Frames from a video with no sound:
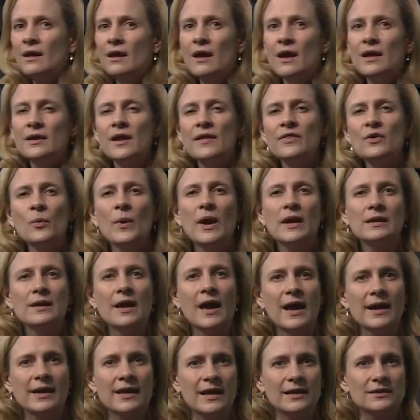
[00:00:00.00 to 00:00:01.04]
Another way
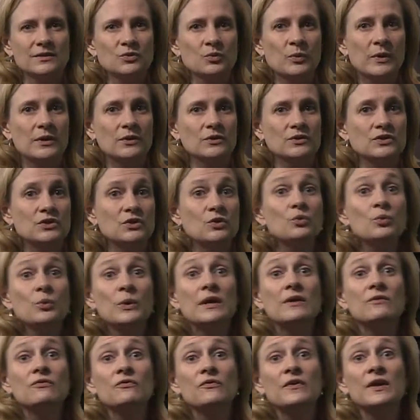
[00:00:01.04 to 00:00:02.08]
Nai gets readers to
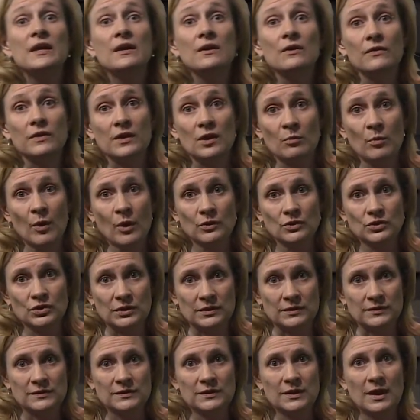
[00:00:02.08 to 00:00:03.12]
re-feel the
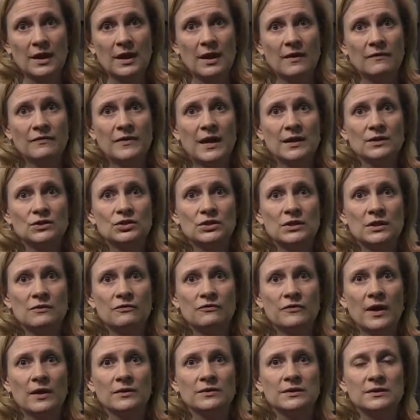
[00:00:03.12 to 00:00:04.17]
emotions that she
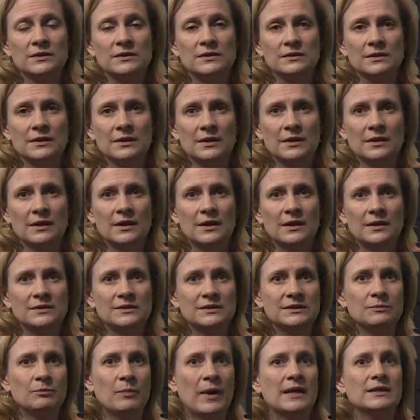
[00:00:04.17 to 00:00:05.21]
felt
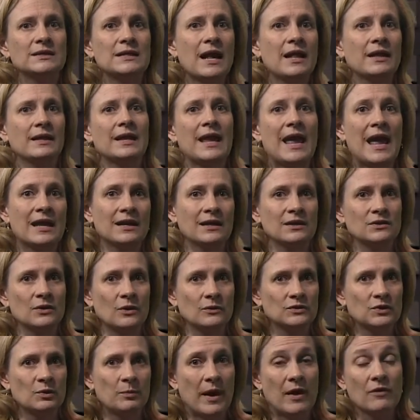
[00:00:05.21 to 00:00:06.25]
is by telling
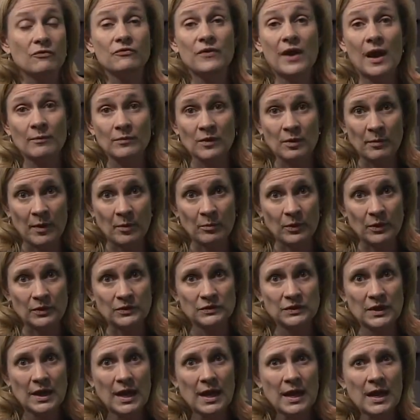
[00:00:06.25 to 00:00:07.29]
anecdotes about family
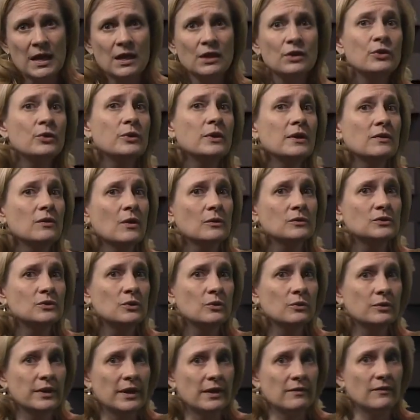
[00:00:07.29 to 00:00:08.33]
members, including those
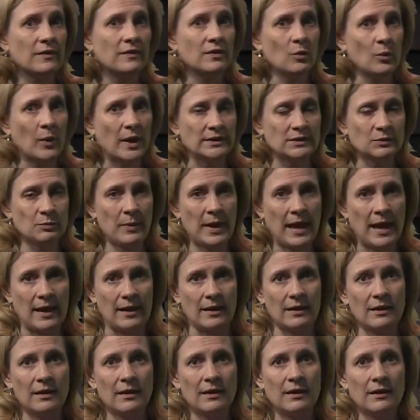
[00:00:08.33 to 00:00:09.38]
who live in the West
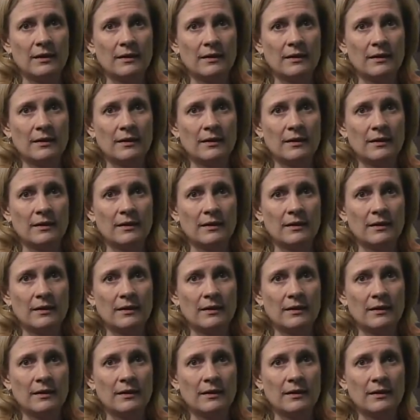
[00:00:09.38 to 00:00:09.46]
Bank.